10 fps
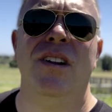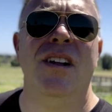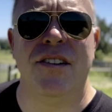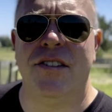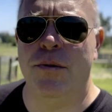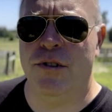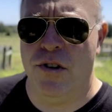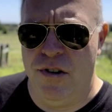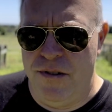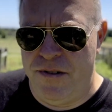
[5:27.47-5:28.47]
Like I said, with
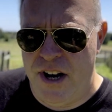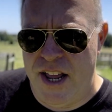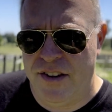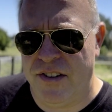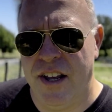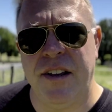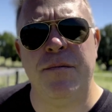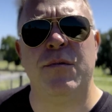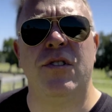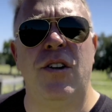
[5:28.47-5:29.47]
owner financing,
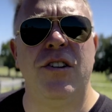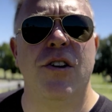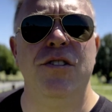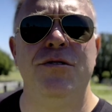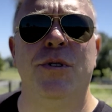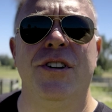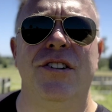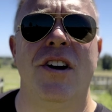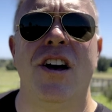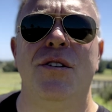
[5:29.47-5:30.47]
it's all negotiable. You're
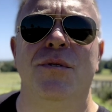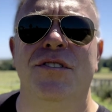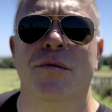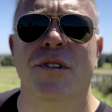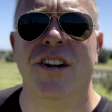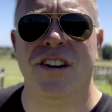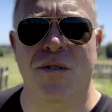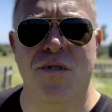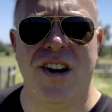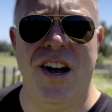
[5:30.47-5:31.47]
talking with somebody, you're going
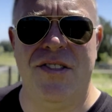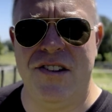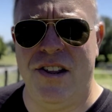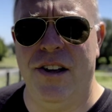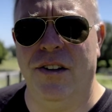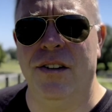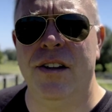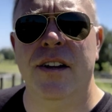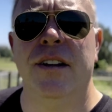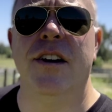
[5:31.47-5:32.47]
to work out the deal.
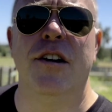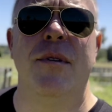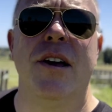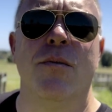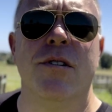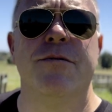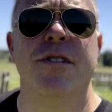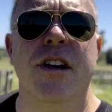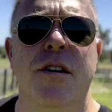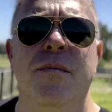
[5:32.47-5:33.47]
You're going to make it work for
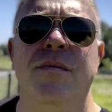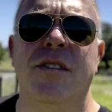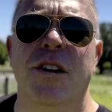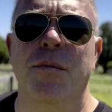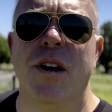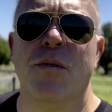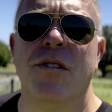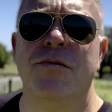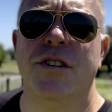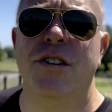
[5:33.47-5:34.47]
them. You're going to make it
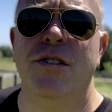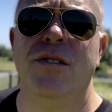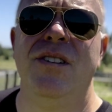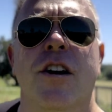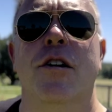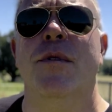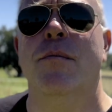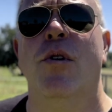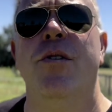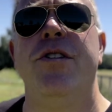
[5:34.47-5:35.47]
work for you. You're going to
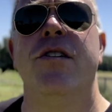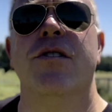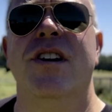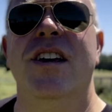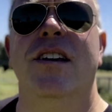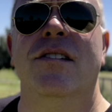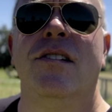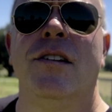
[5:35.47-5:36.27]
meet both of your needs.